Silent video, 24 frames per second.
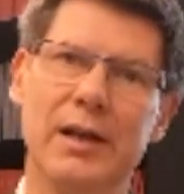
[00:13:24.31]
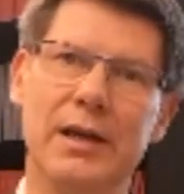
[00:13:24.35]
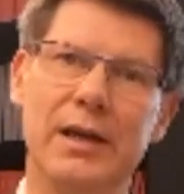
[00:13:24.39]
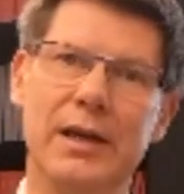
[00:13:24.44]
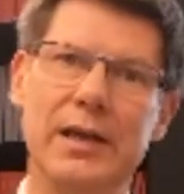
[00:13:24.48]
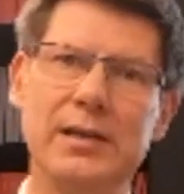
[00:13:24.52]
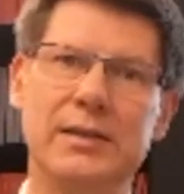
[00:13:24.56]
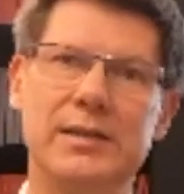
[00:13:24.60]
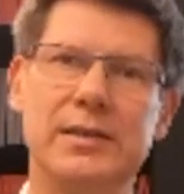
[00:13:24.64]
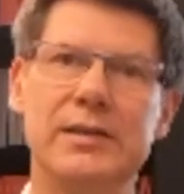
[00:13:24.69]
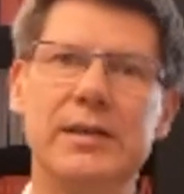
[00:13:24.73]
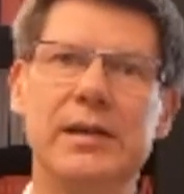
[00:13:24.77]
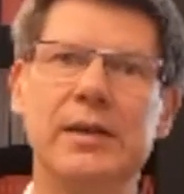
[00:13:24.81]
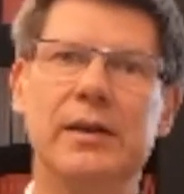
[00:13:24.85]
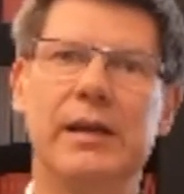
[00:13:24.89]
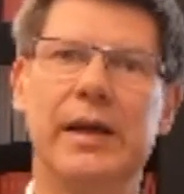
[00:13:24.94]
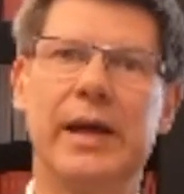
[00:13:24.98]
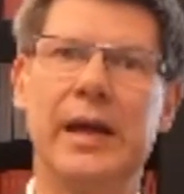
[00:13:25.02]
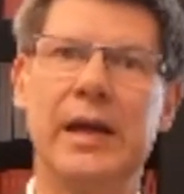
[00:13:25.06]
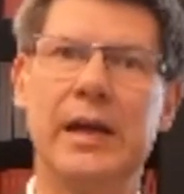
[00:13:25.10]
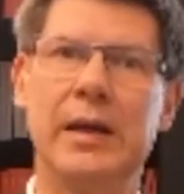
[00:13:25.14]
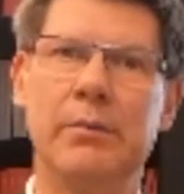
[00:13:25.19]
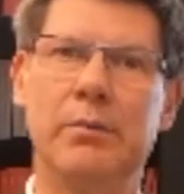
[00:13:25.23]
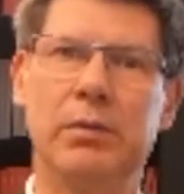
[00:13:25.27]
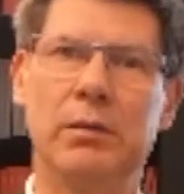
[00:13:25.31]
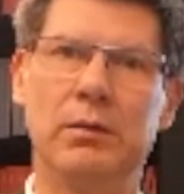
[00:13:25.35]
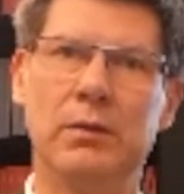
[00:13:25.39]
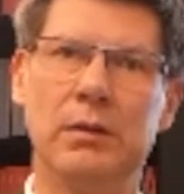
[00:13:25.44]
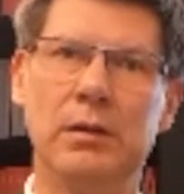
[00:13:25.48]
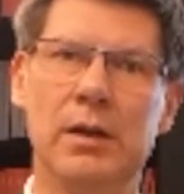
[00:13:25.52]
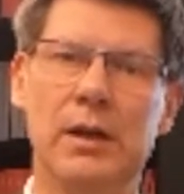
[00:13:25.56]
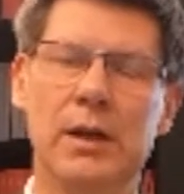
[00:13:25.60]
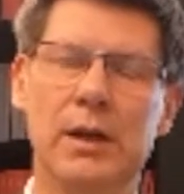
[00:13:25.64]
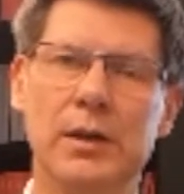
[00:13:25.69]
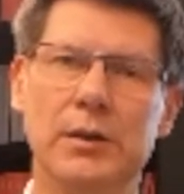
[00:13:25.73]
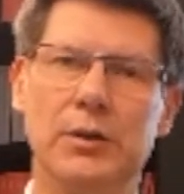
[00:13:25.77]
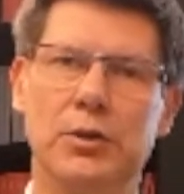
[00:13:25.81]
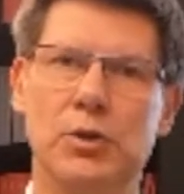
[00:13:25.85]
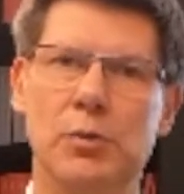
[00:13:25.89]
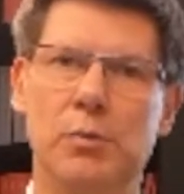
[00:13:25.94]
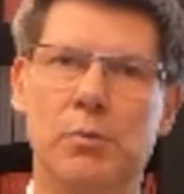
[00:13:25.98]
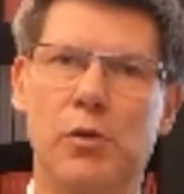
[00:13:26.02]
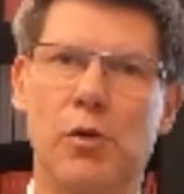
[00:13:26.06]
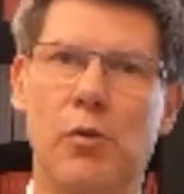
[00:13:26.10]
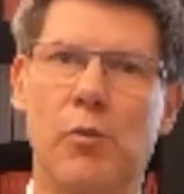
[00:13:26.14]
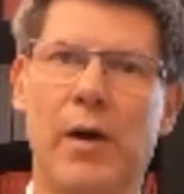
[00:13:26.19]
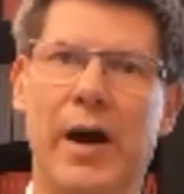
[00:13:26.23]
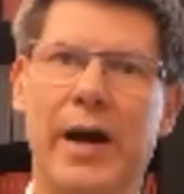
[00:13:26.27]
is still able to
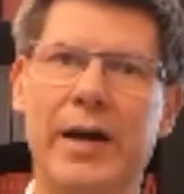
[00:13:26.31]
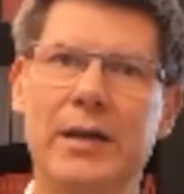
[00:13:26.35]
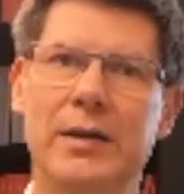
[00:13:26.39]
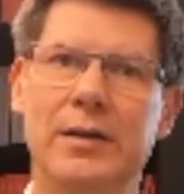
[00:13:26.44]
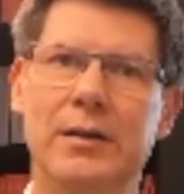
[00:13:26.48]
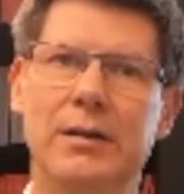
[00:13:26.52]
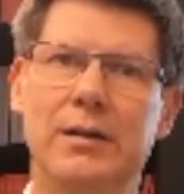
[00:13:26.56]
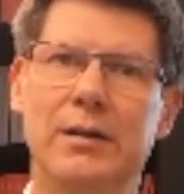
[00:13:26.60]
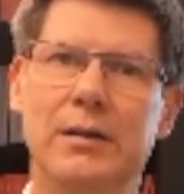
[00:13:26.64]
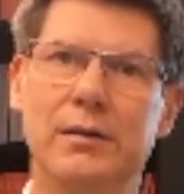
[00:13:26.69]
provide